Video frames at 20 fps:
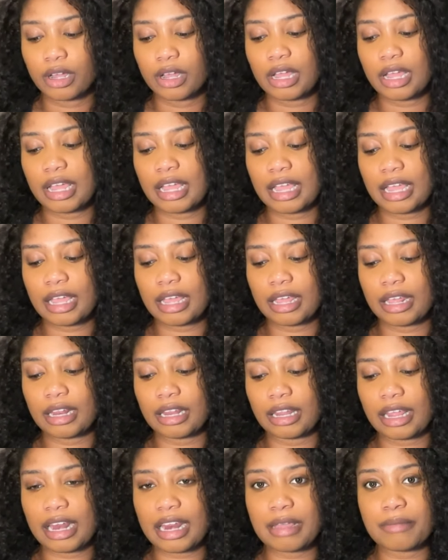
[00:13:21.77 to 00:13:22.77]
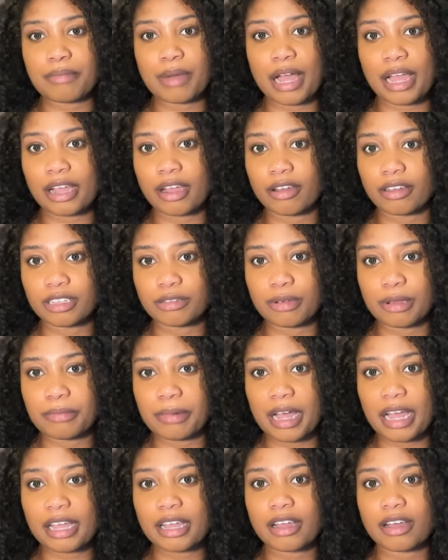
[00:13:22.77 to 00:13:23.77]
and letting bygones be
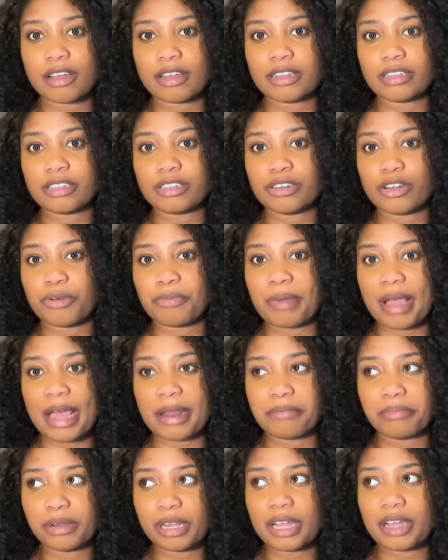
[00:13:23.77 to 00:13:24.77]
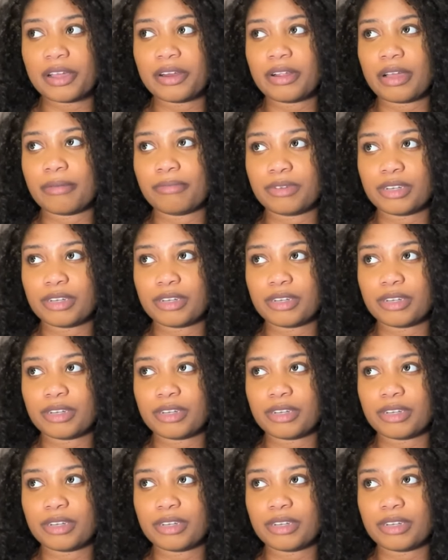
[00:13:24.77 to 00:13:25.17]
bygones. No bad blood.